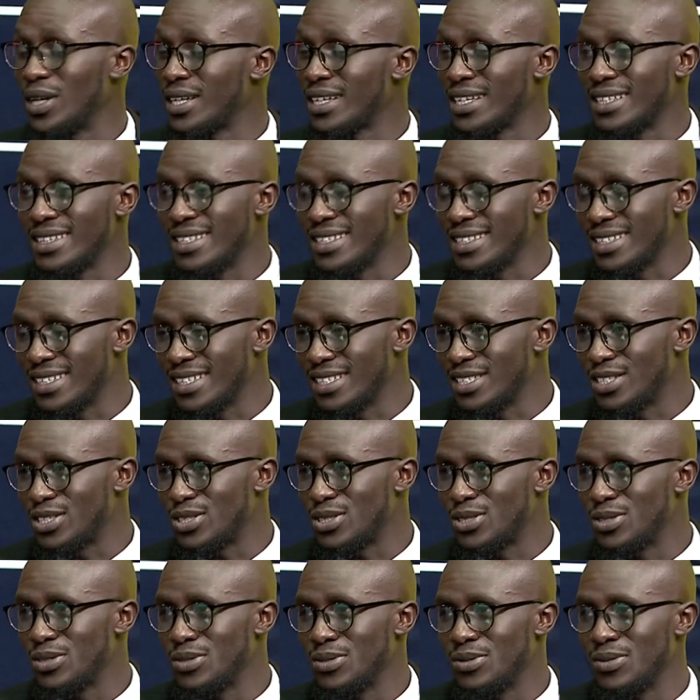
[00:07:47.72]
where can they
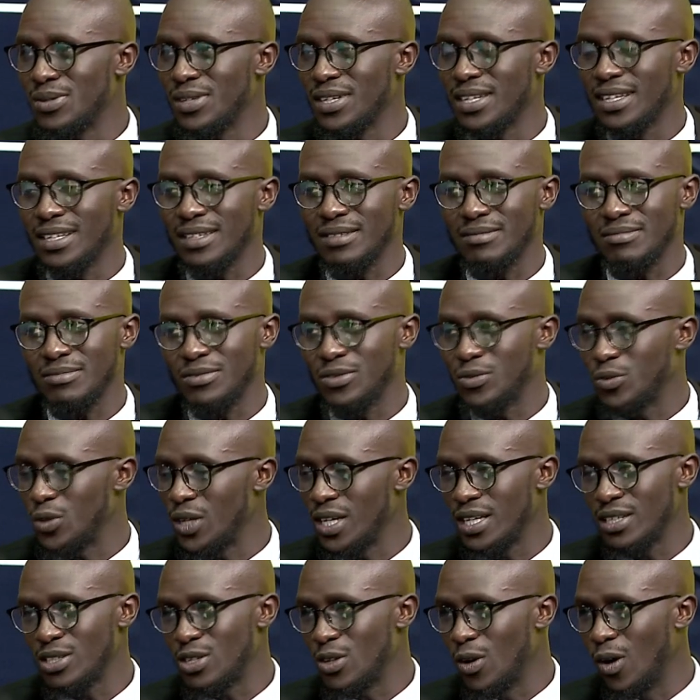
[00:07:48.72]
get you?
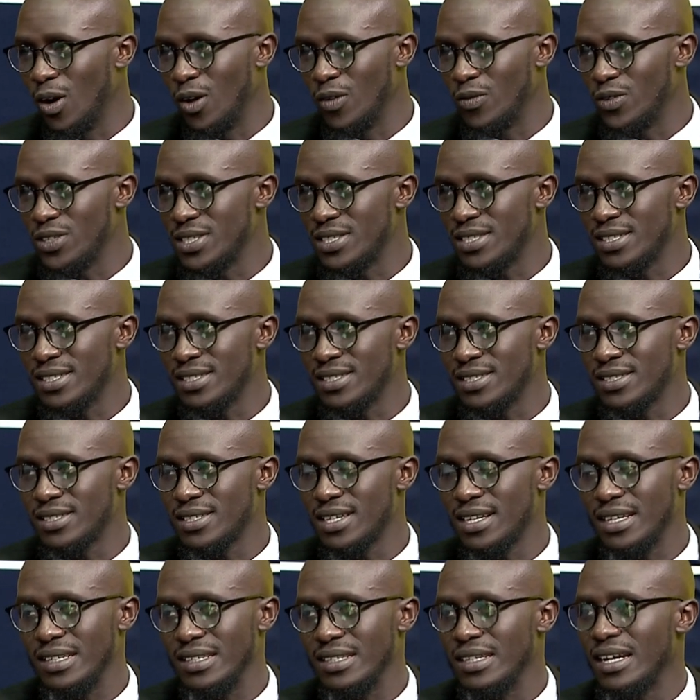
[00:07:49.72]
Where are your
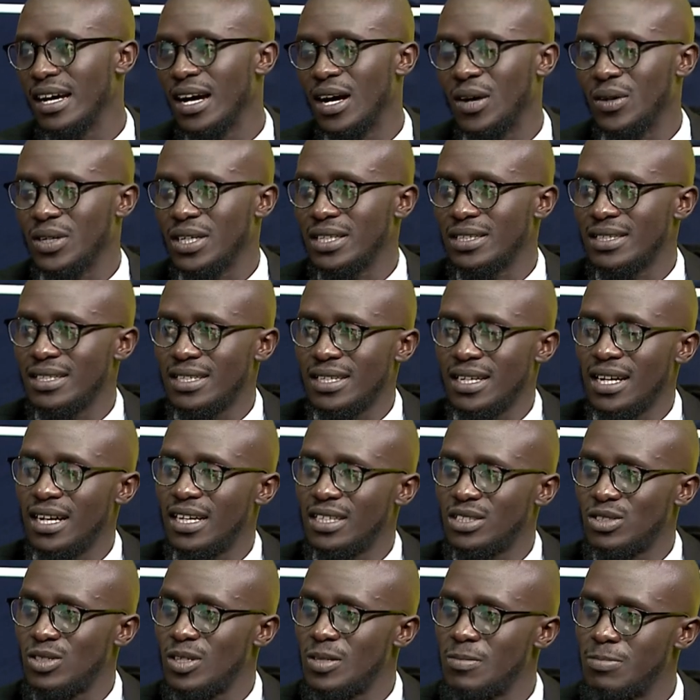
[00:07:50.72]
offices, and how can they
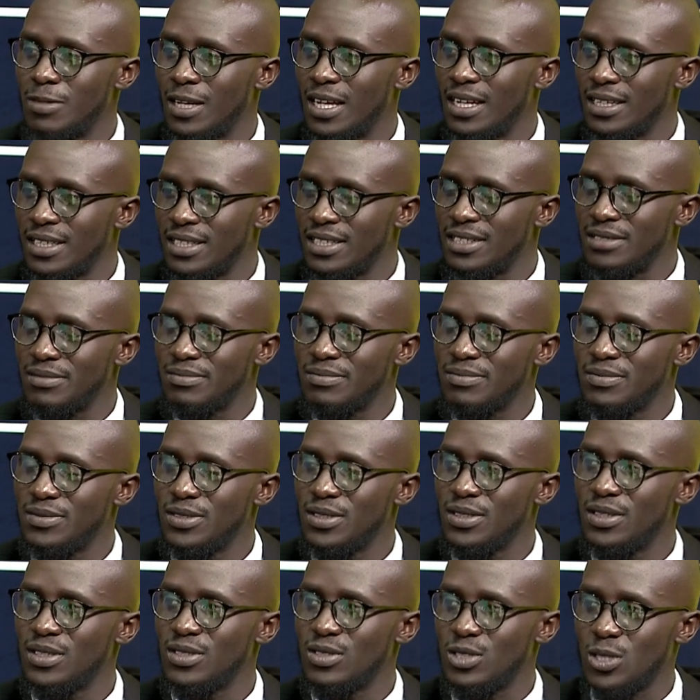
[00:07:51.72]
actually plug in
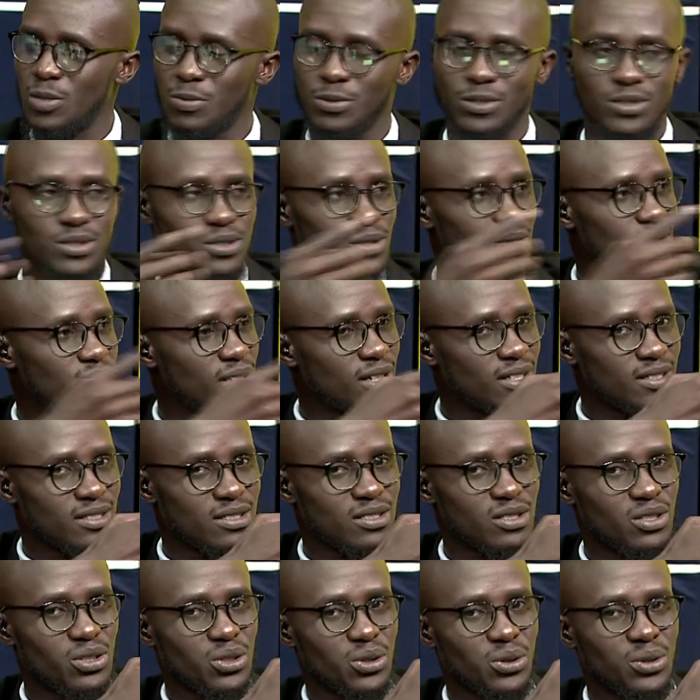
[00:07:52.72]
to support you?
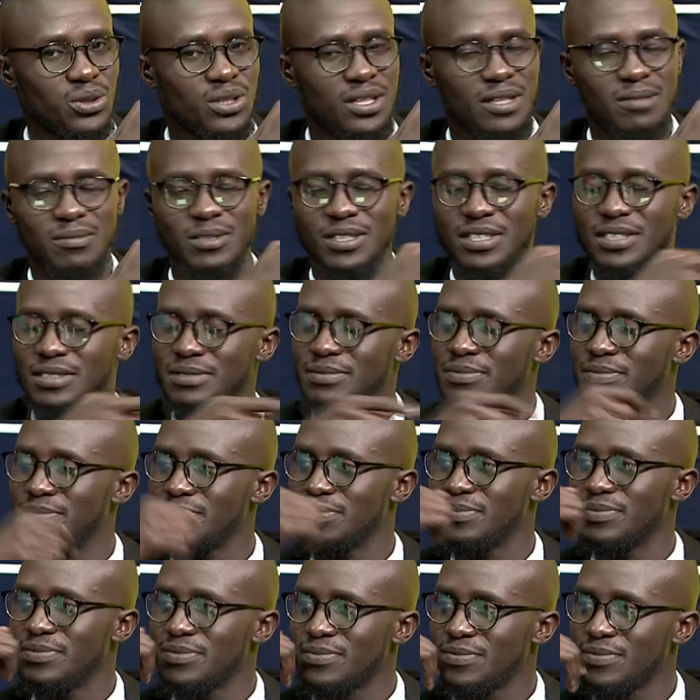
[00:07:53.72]
That's your camera.
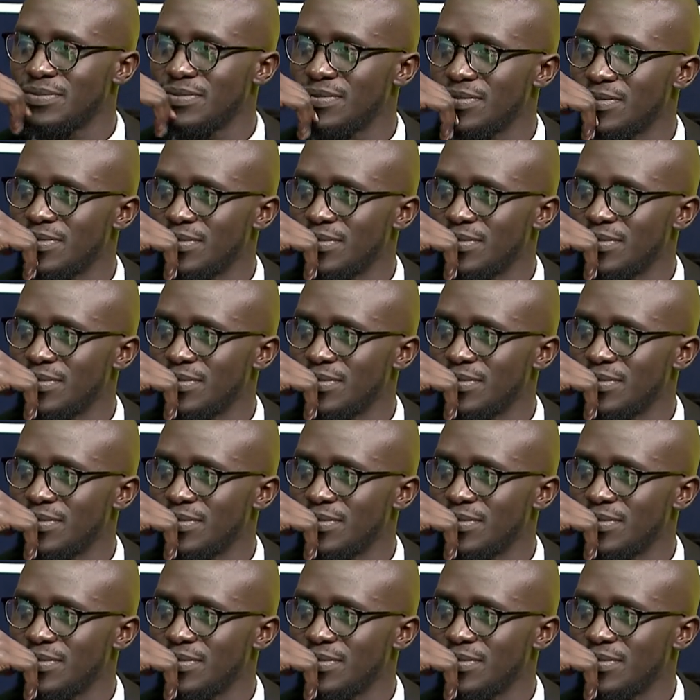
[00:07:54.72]
So